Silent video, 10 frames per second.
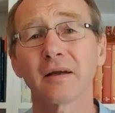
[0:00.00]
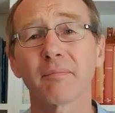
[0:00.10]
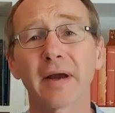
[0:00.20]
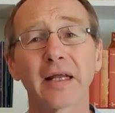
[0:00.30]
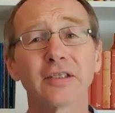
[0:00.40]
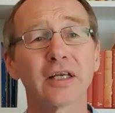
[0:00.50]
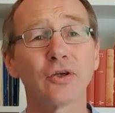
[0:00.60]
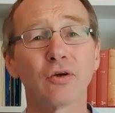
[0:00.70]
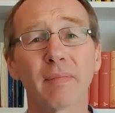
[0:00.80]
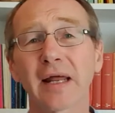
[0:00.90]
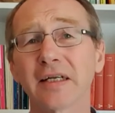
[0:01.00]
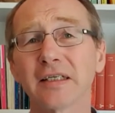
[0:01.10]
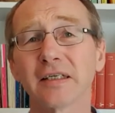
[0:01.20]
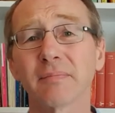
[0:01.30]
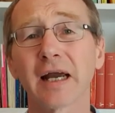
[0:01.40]
man's inhumanity
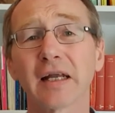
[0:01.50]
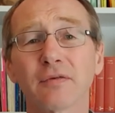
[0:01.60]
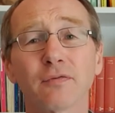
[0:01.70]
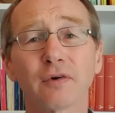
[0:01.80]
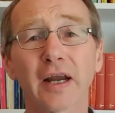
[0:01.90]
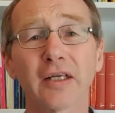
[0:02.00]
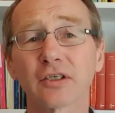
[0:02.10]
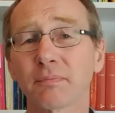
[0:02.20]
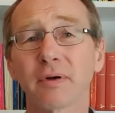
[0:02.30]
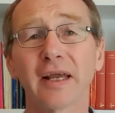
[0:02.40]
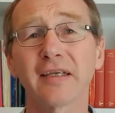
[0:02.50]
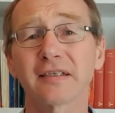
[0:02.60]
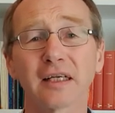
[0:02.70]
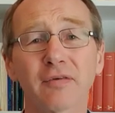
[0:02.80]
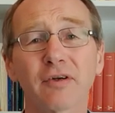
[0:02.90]
to man finds a place
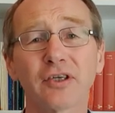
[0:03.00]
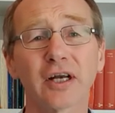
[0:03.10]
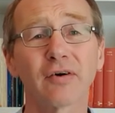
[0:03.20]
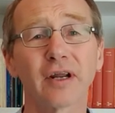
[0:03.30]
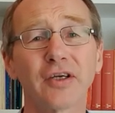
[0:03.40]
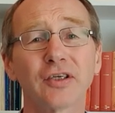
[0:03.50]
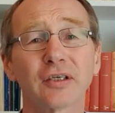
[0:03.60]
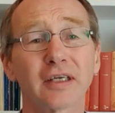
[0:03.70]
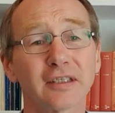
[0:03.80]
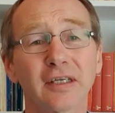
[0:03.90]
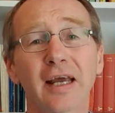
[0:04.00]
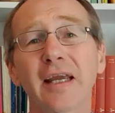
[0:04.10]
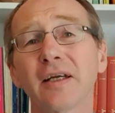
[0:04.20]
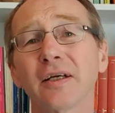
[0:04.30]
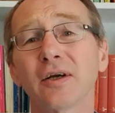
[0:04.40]
in every generation, and
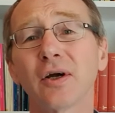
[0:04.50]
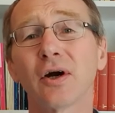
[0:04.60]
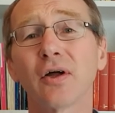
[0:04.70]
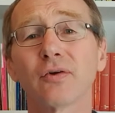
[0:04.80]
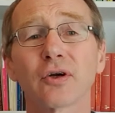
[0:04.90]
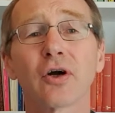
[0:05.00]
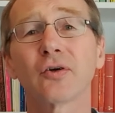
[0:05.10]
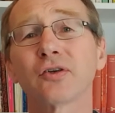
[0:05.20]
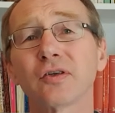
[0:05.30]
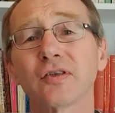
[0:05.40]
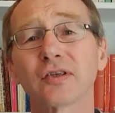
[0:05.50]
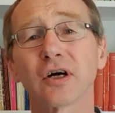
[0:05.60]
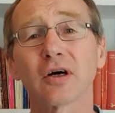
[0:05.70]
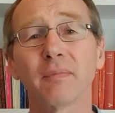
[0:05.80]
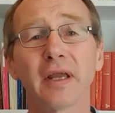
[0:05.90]
today other cultures
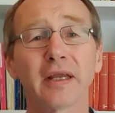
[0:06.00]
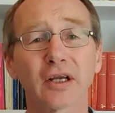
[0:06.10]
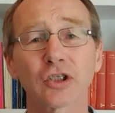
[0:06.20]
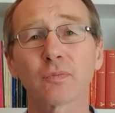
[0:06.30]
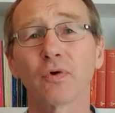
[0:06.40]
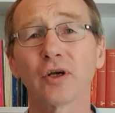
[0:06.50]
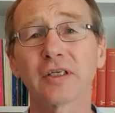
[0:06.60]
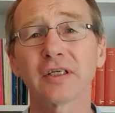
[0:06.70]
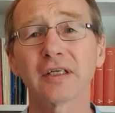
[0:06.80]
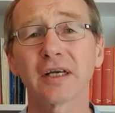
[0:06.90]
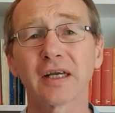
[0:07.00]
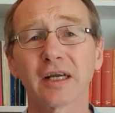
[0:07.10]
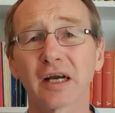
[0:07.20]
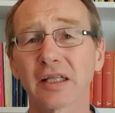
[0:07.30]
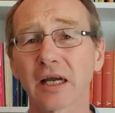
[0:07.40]
are being exploited
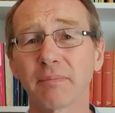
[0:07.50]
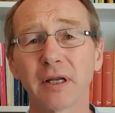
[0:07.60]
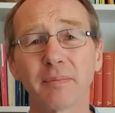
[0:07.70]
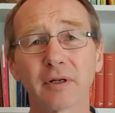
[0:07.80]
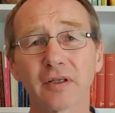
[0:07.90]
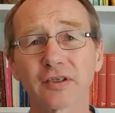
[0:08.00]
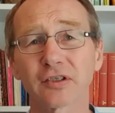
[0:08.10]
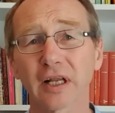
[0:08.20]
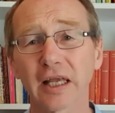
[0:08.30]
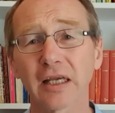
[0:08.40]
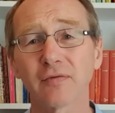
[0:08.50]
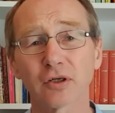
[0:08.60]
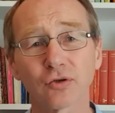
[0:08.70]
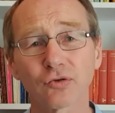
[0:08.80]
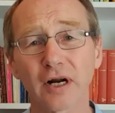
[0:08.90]
and their people enslaved
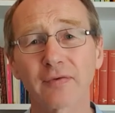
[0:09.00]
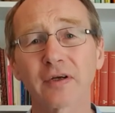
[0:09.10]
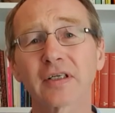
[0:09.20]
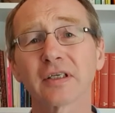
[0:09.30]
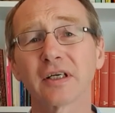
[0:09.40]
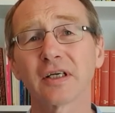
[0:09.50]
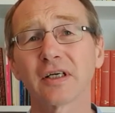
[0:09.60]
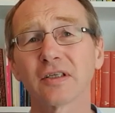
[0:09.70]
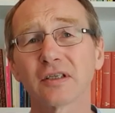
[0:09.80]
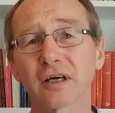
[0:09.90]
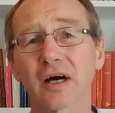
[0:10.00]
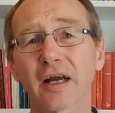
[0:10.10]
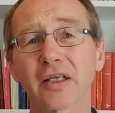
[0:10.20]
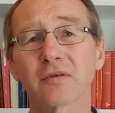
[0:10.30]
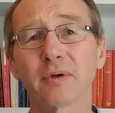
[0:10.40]
and trafficked to the
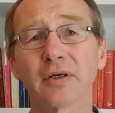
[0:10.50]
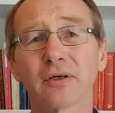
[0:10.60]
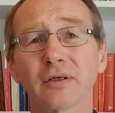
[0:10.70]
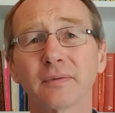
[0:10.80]
highest bidder.